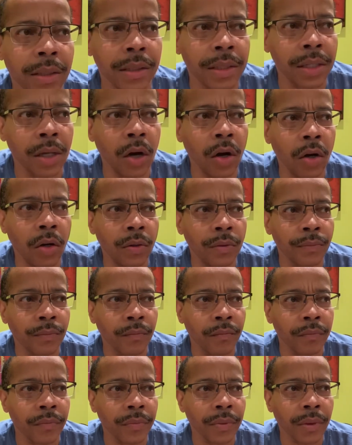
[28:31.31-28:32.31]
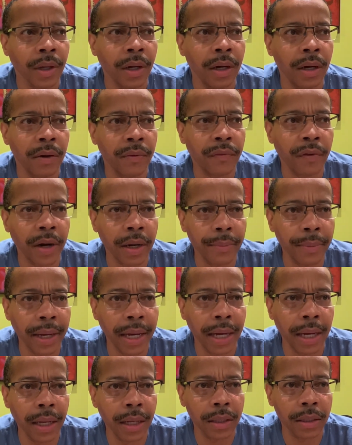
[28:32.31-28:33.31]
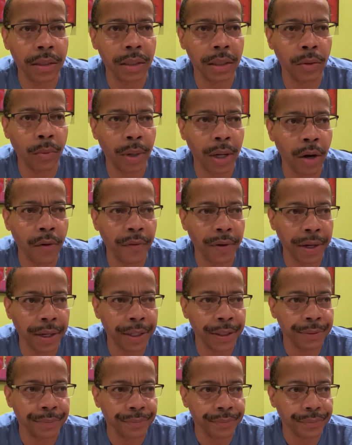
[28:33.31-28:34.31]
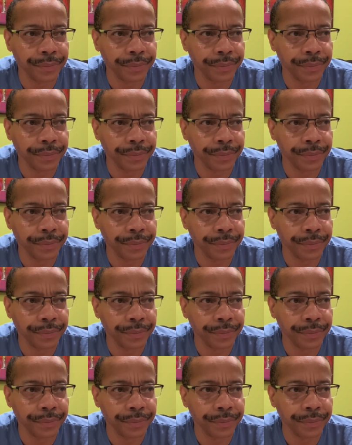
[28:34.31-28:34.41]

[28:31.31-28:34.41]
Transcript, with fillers: So a friend of mine is on the way over here,